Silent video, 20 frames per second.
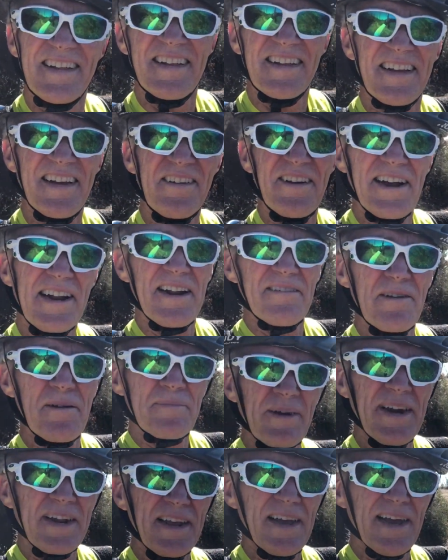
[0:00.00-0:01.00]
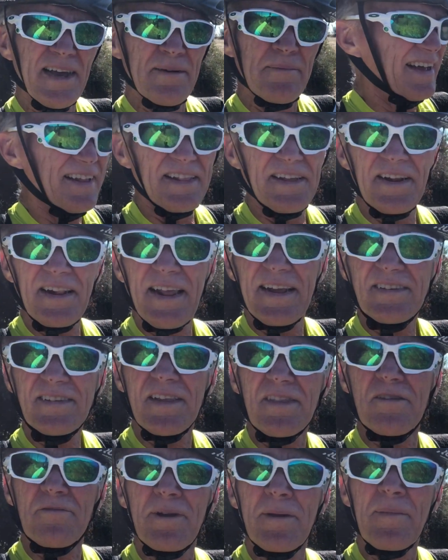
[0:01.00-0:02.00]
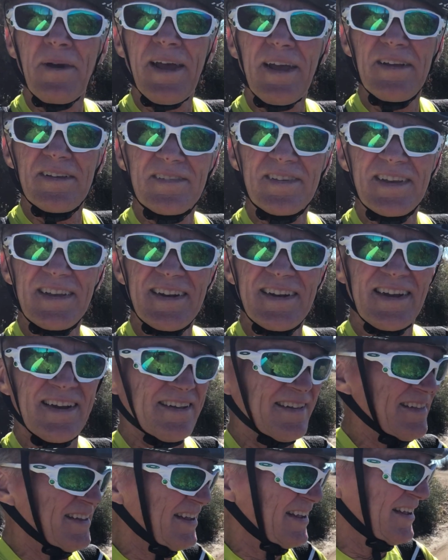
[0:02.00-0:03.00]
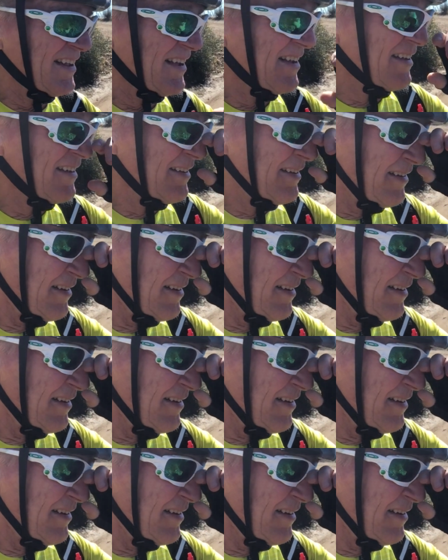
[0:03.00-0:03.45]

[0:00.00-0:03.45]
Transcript: All right, everybody, I'm a little less than 3 miles in on the